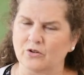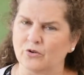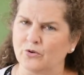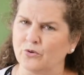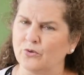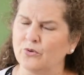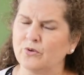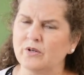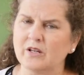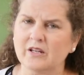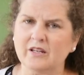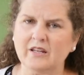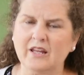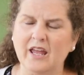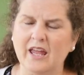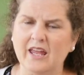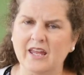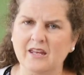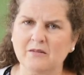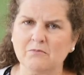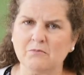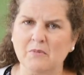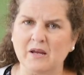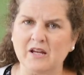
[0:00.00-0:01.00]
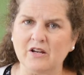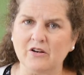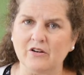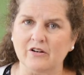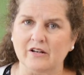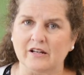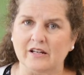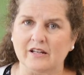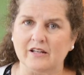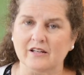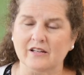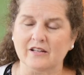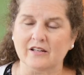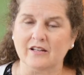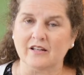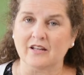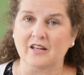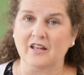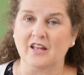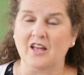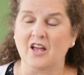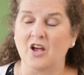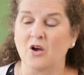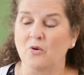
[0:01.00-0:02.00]
Who did Cain marry?
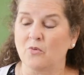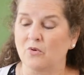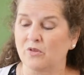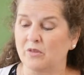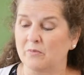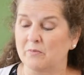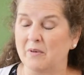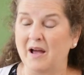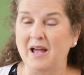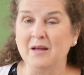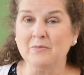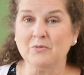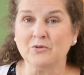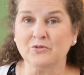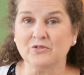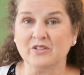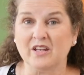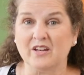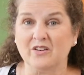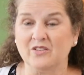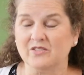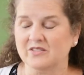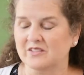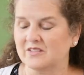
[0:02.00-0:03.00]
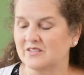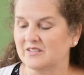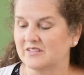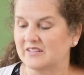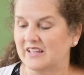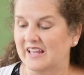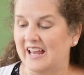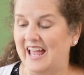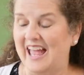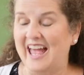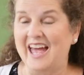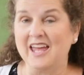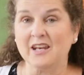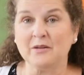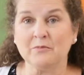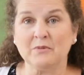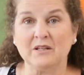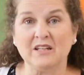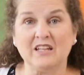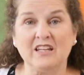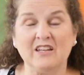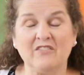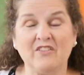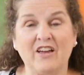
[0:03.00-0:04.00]
Well, the Bible tells us that Adam
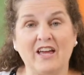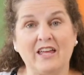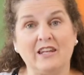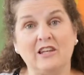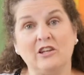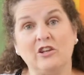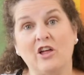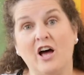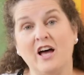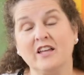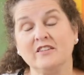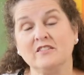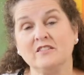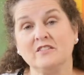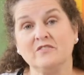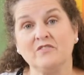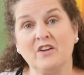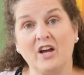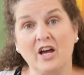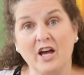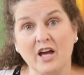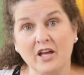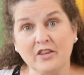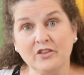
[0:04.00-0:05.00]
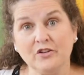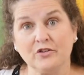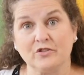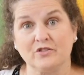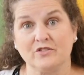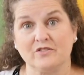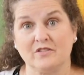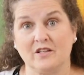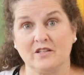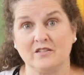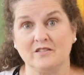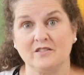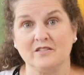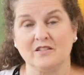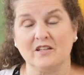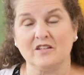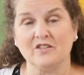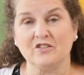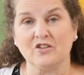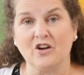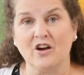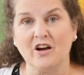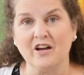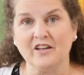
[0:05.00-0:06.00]
and Eve had lots of other sons
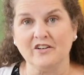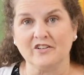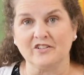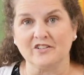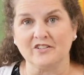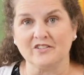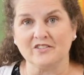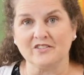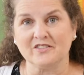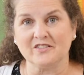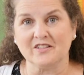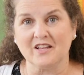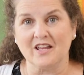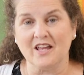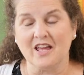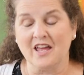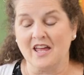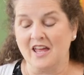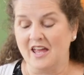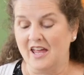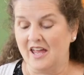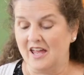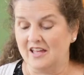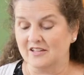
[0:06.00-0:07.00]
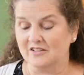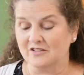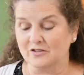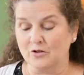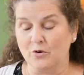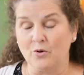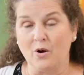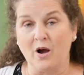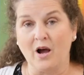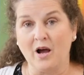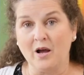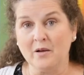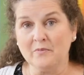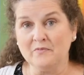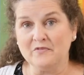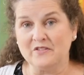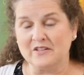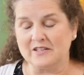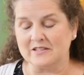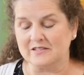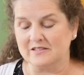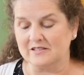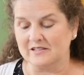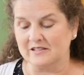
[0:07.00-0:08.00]
and daughters. And so
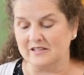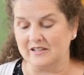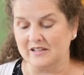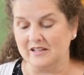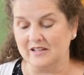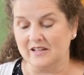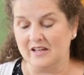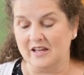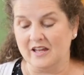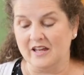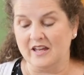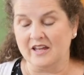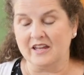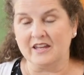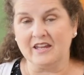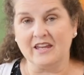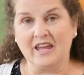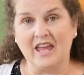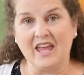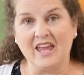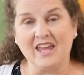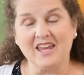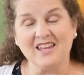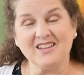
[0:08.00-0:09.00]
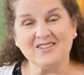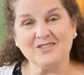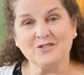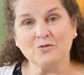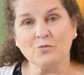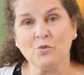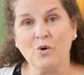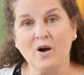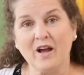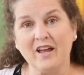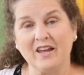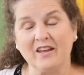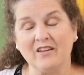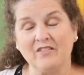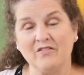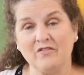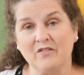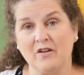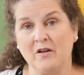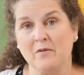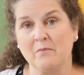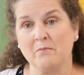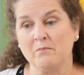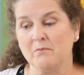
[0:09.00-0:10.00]
obviously, Cain's wife
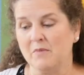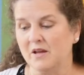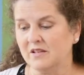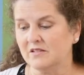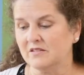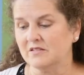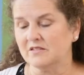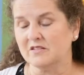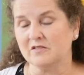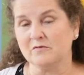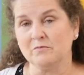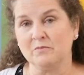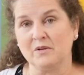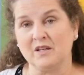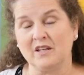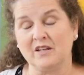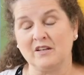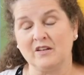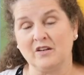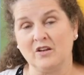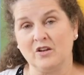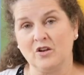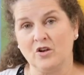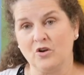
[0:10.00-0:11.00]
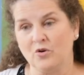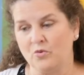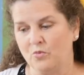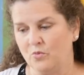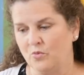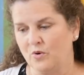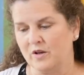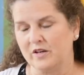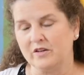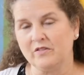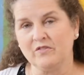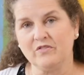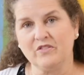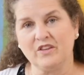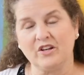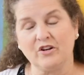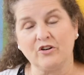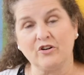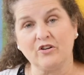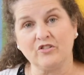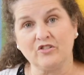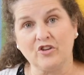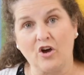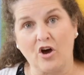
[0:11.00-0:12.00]
must have been one of
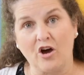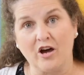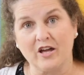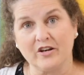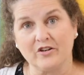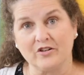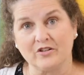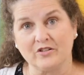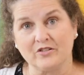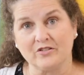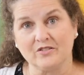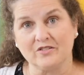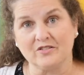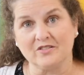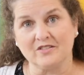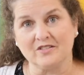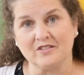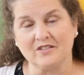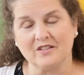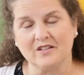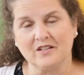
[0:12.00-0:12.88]
their daughters.